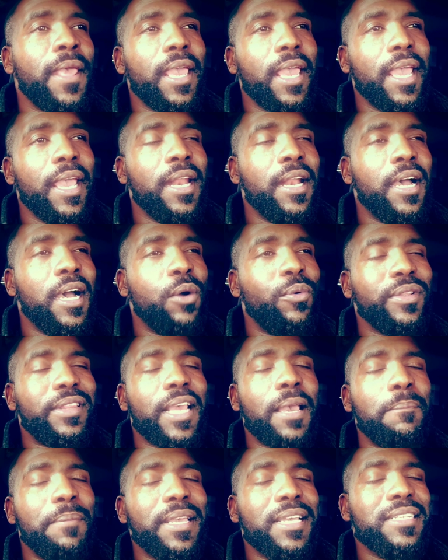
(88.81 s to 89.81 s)
And uh, with
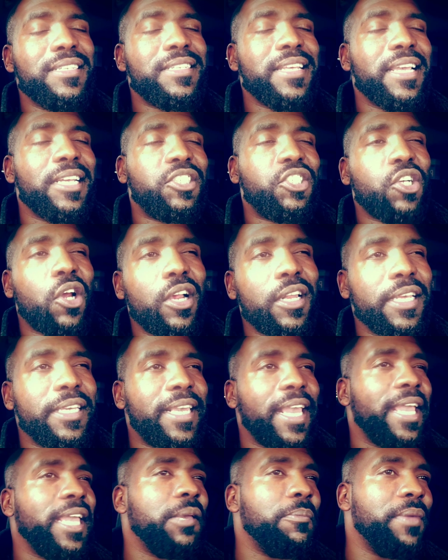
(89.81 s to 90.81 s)
that being said, Charlie
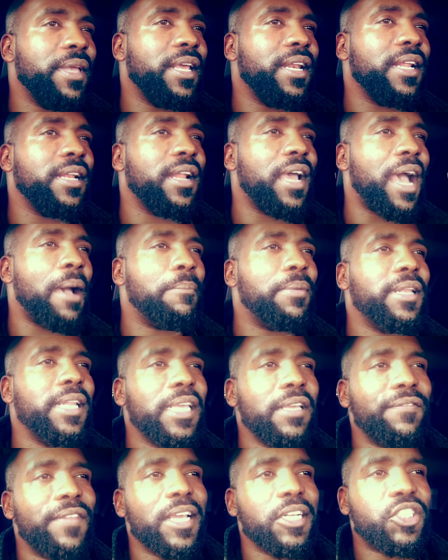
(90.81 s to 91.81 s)
came in, and I
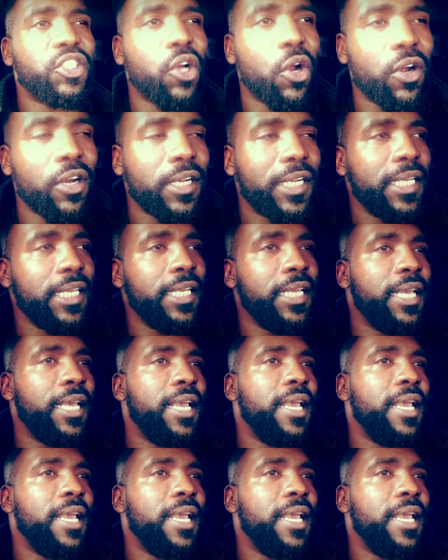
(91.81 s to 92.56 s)
believe that Charlie